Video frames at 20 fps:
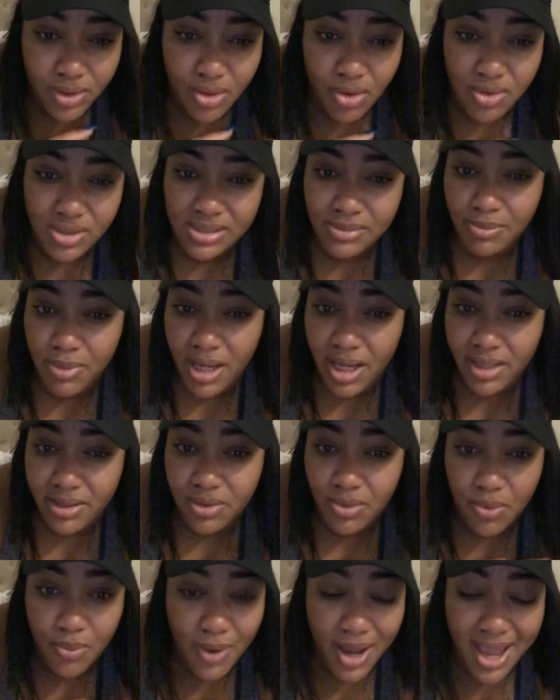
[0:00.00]

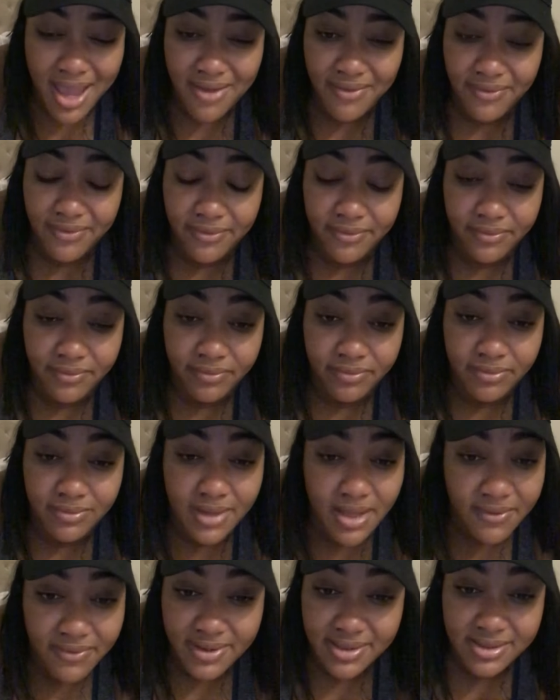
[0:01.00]
Husband, wife,
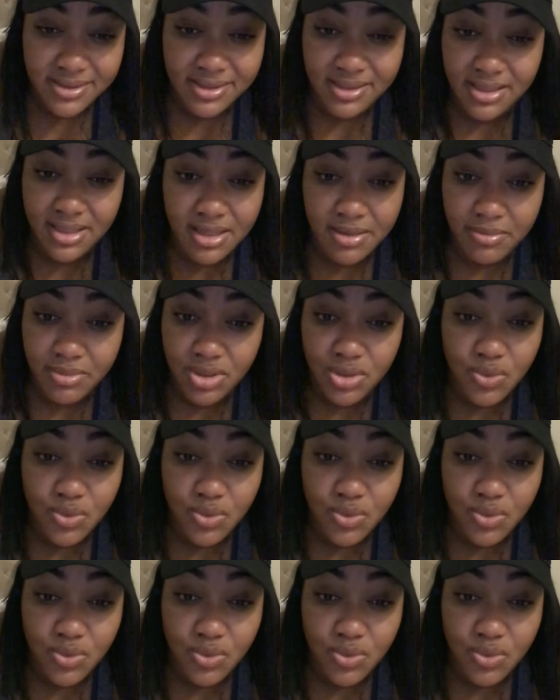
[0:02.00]
never see them